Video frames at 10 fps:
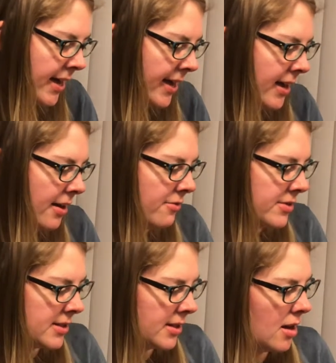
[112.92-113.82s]
have
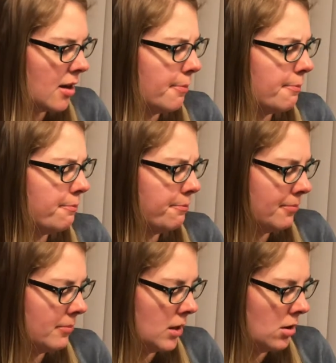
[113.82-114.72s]
some
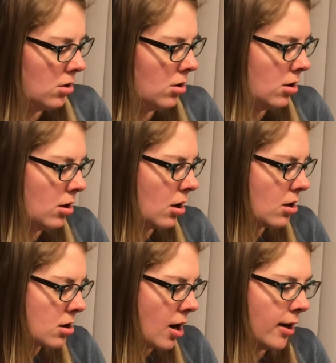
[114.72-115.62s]

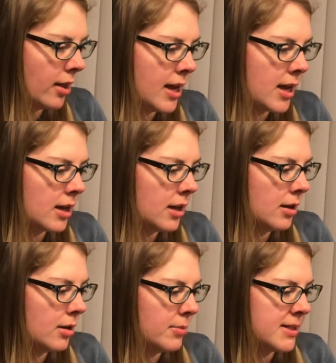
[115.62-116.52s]
garlic
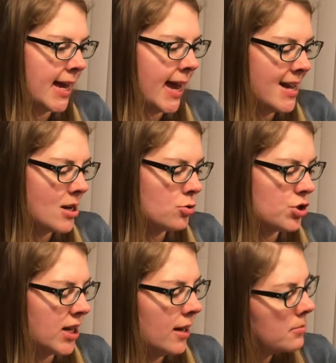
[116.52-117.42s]
potato
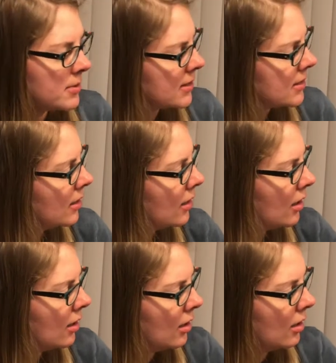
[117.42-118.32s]
chips.
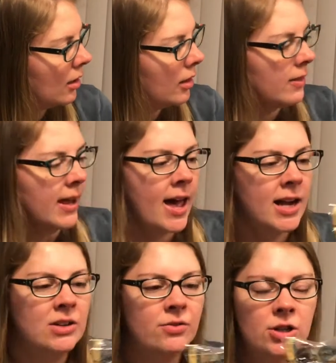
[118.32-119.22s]
They kind
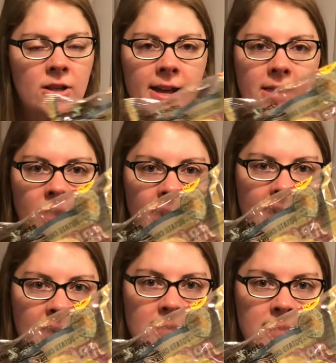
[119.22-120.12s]
of look like
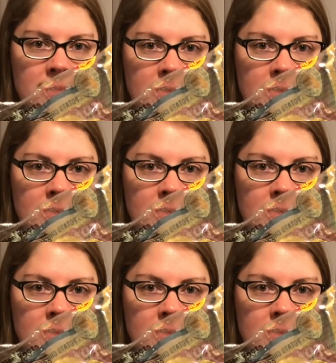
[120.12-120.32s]
Lay's.